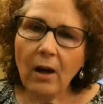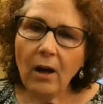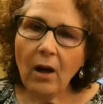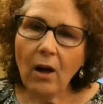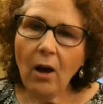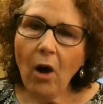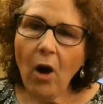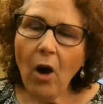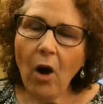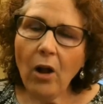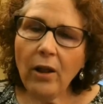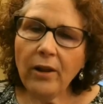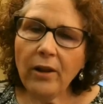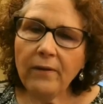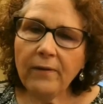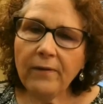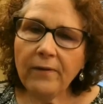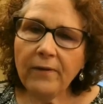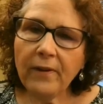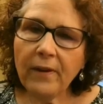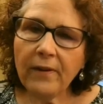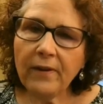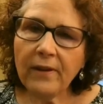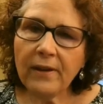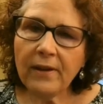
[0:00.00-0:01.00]
All of
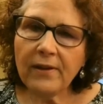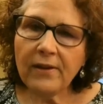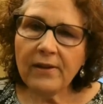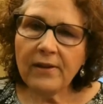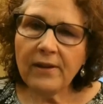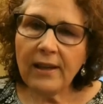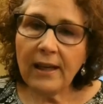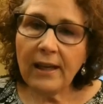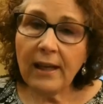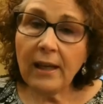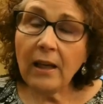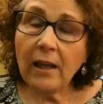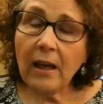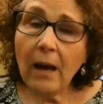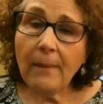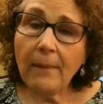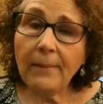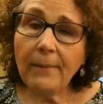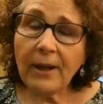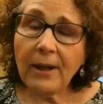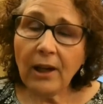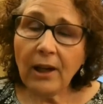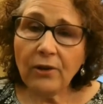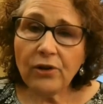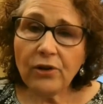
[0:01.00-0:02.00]
this economic
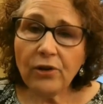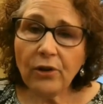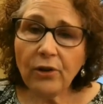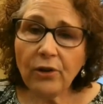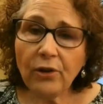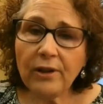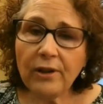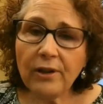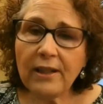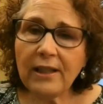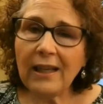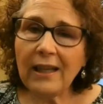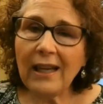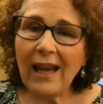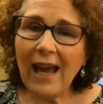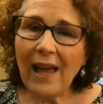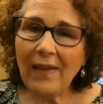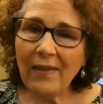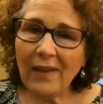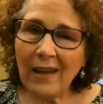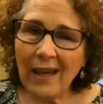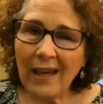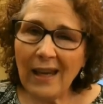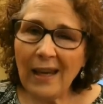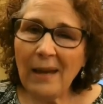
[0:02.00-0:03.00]
uncertainty and
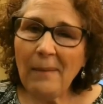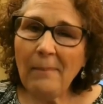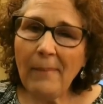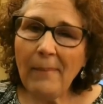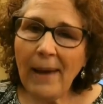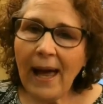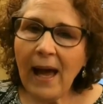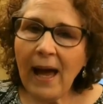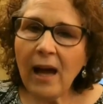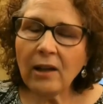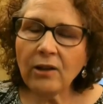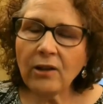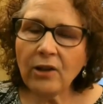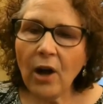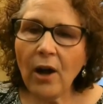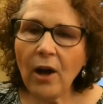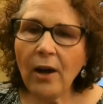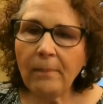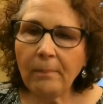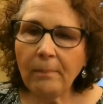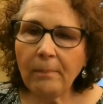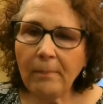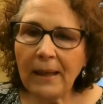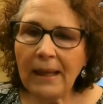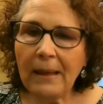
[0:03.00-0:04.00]
the impact on
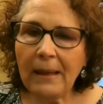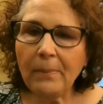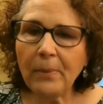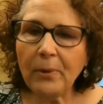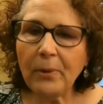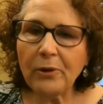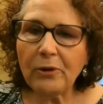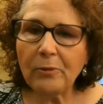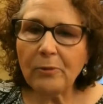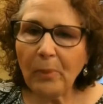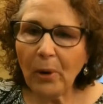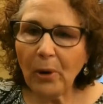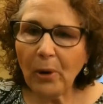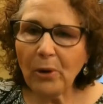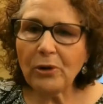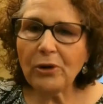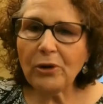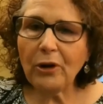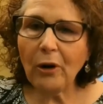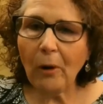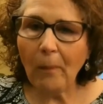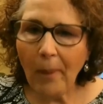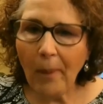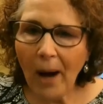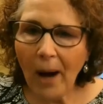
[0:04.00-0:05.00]
people's
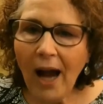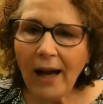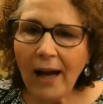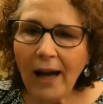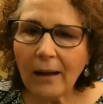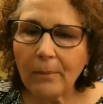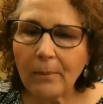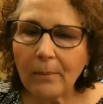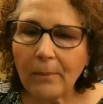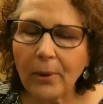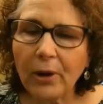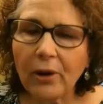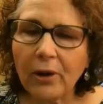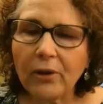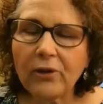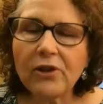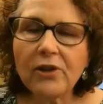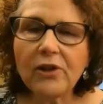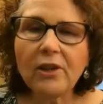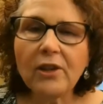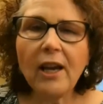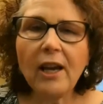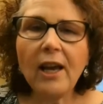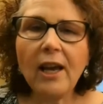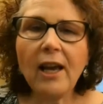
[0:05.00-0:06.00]
personal pocketbooks,
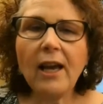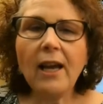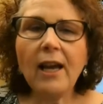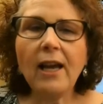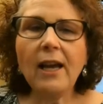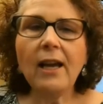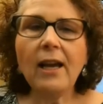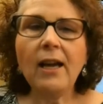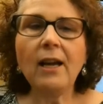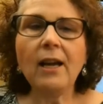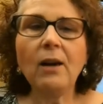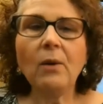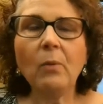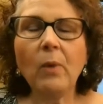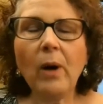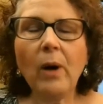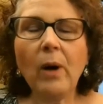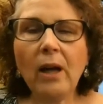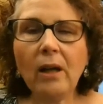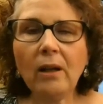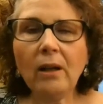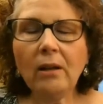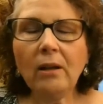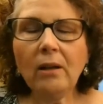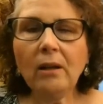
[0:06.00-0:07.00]

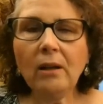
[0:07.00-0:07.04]
well,